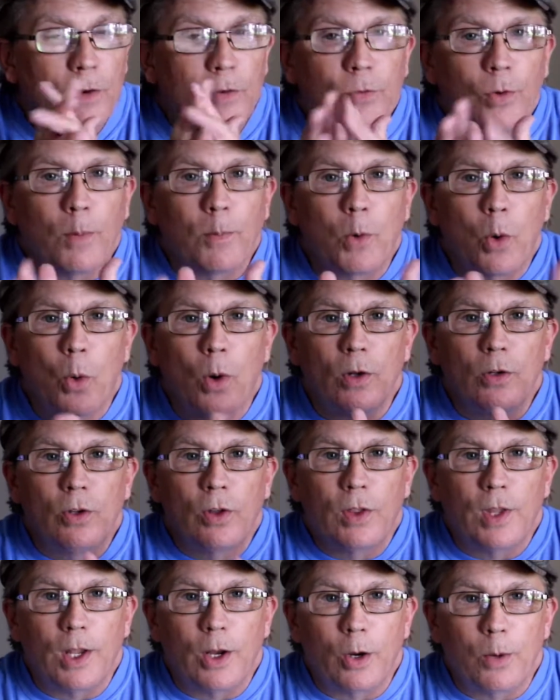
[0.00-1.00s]
from going
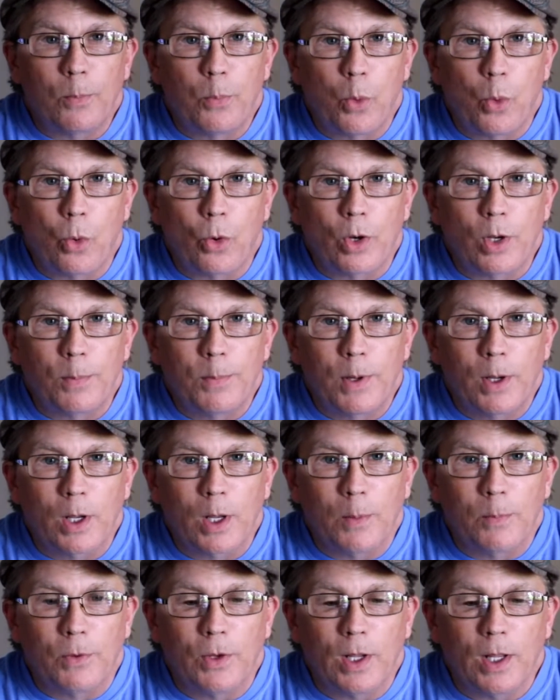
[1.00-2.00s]
to the airport to
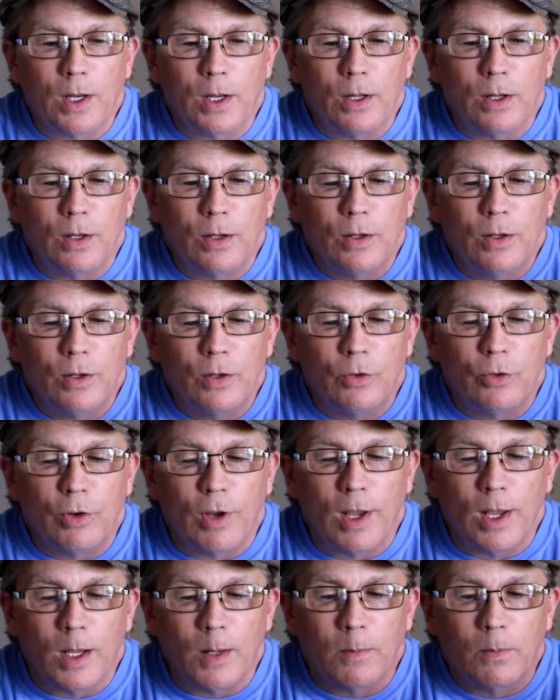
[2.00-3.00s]
pick up Dan and
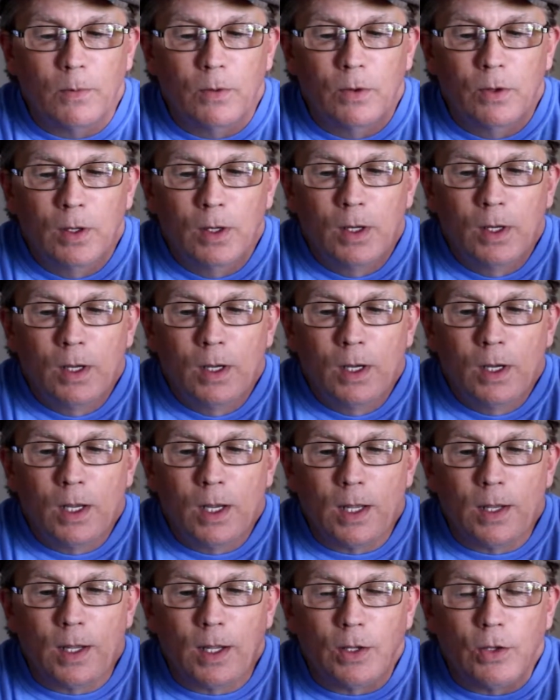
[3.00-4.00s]
James,
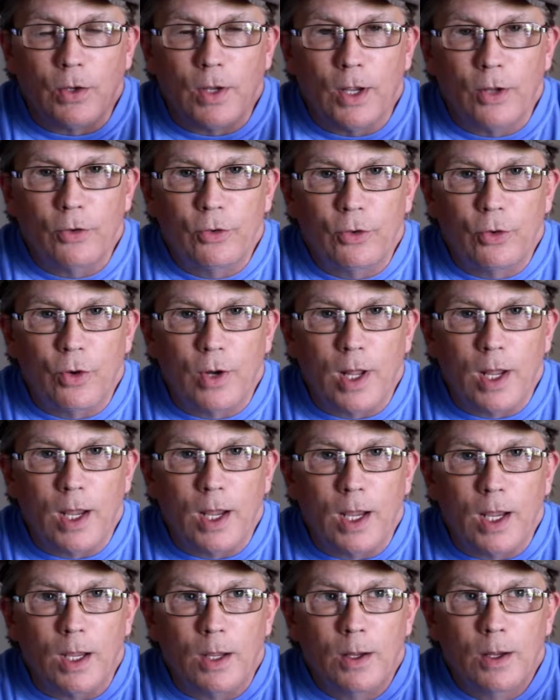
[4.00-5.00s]
and then
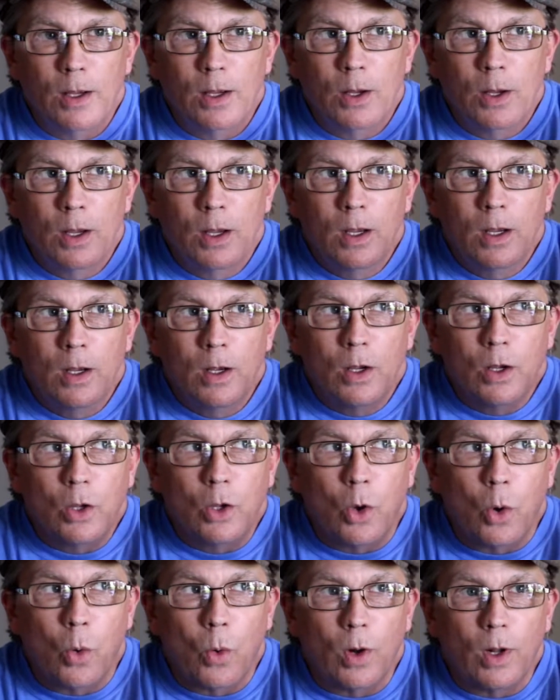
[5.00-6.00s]
yesterday
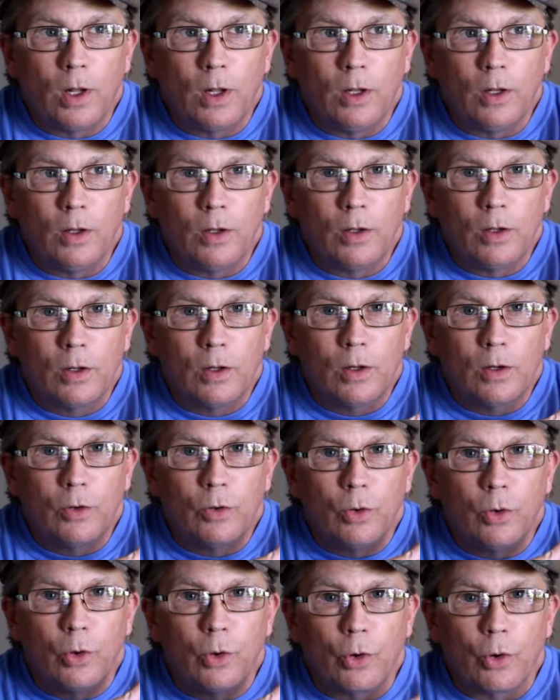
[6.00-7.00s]
going
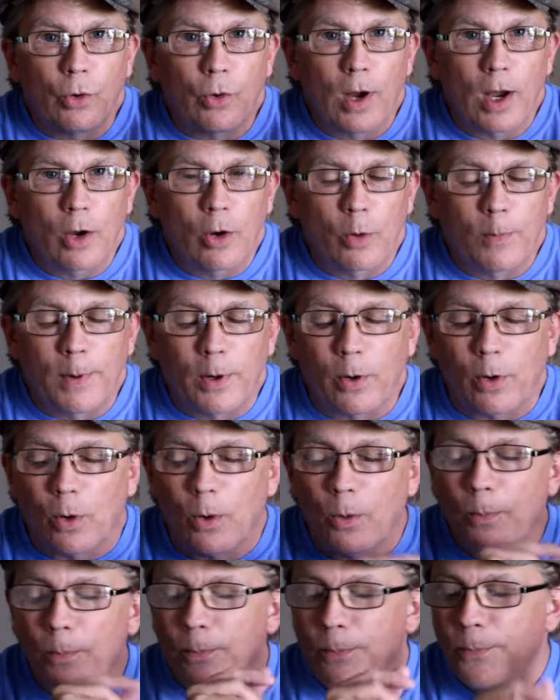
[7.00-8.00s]
to Cracker
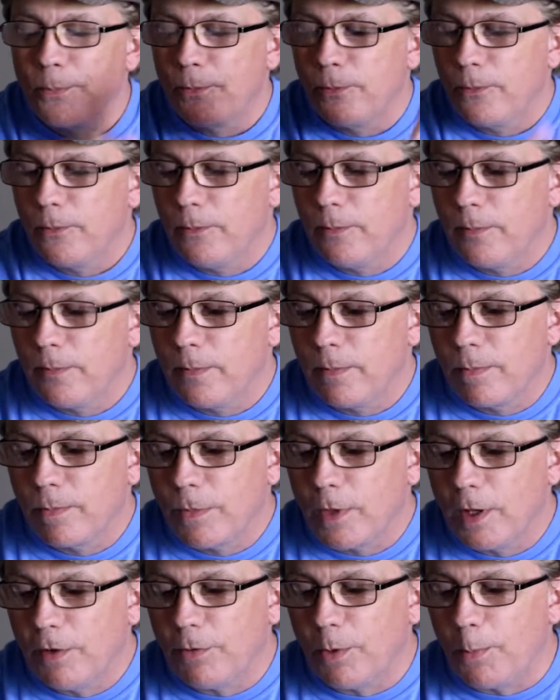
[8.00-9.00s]
Barrel
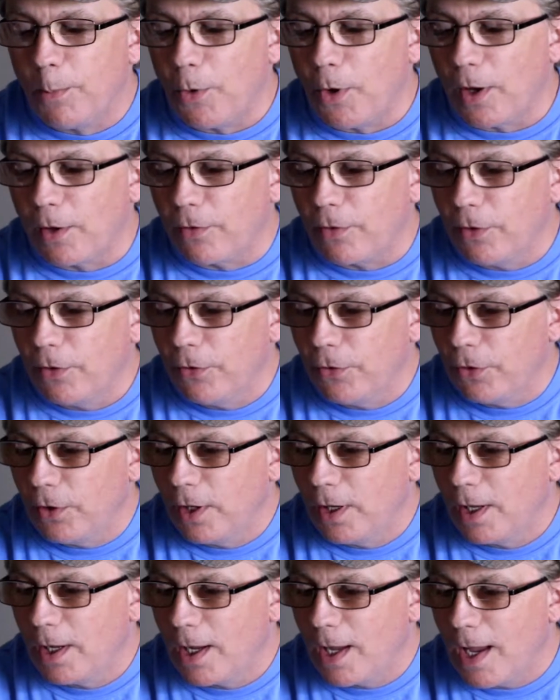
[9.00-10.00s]
for breakfast,
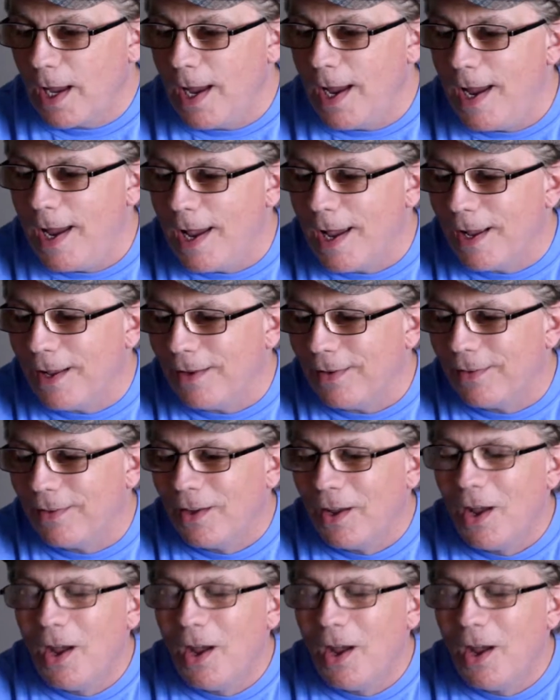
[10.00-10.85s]
and